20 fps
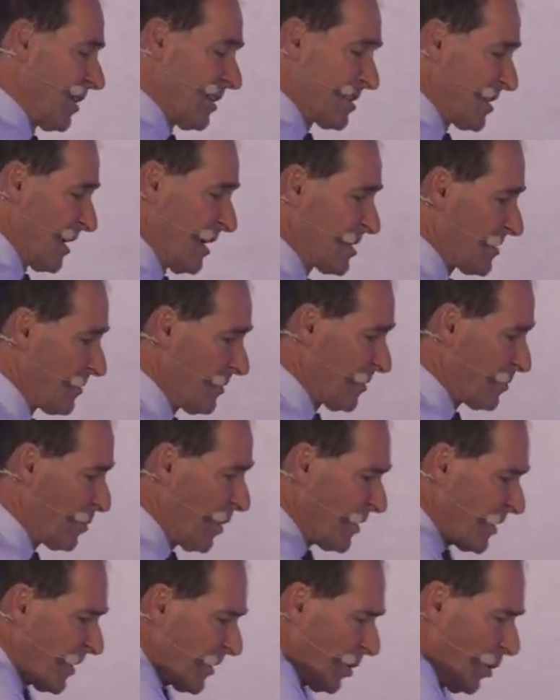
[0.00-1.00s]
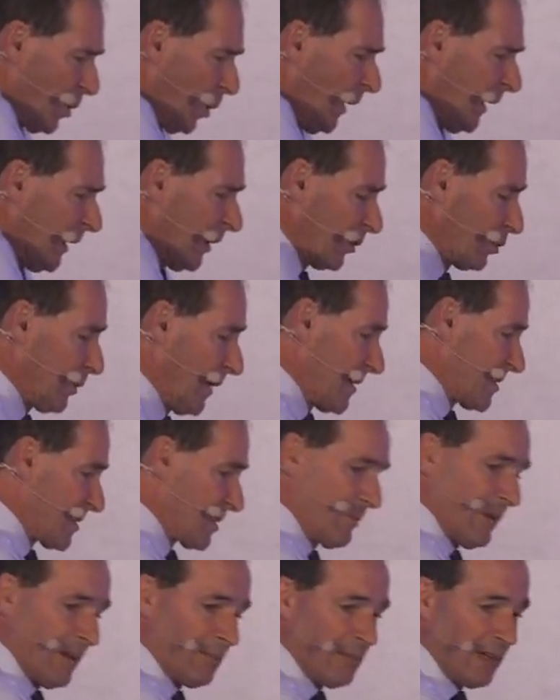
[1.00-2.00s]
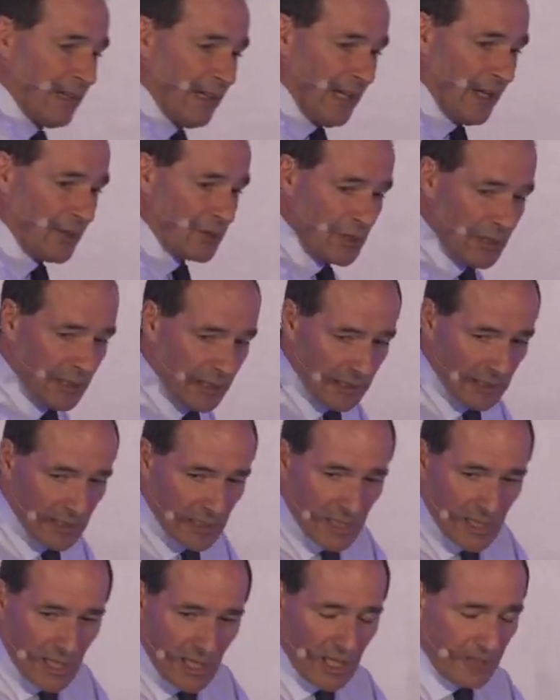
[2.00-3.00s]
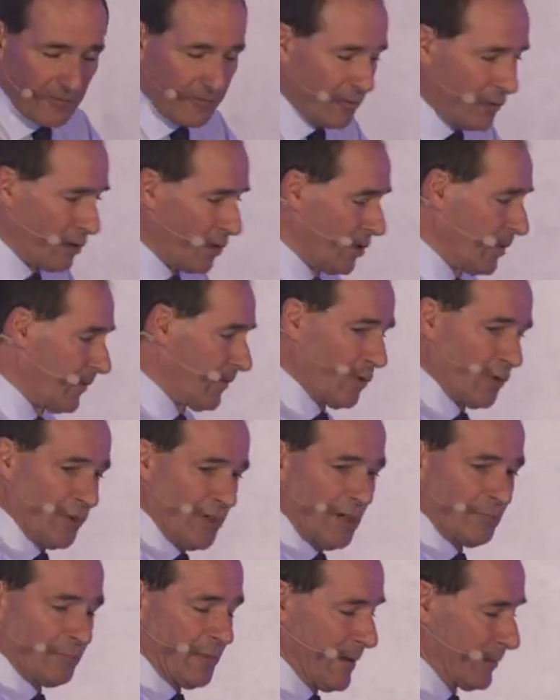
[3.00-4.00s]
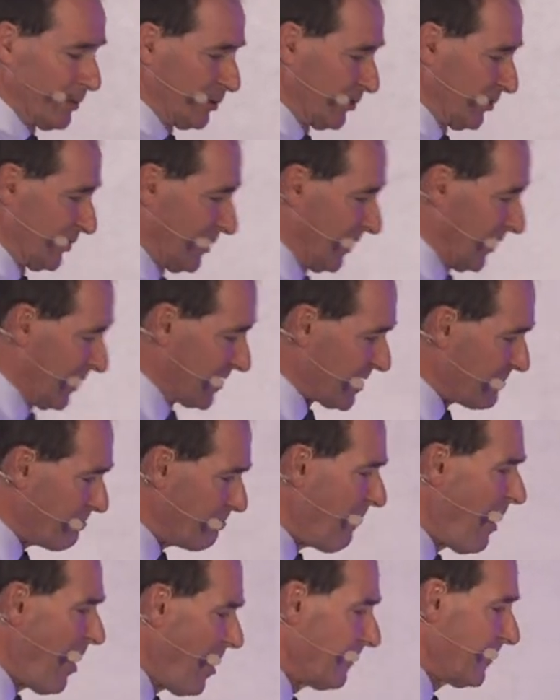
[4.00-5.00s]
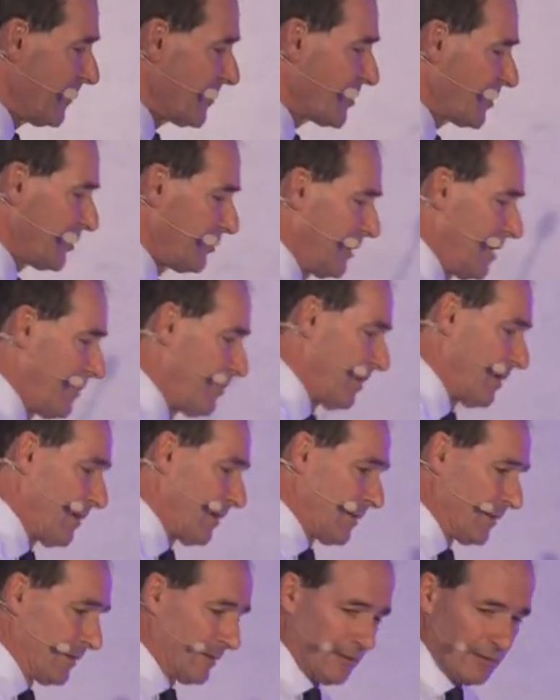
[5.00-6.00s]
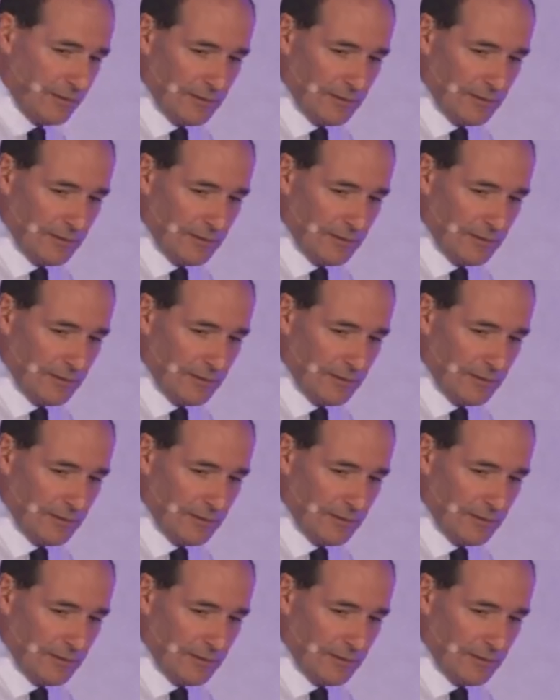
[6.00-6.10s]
It's one of the quickest ways to make money, actually, for young people today. It's a marvelous career path.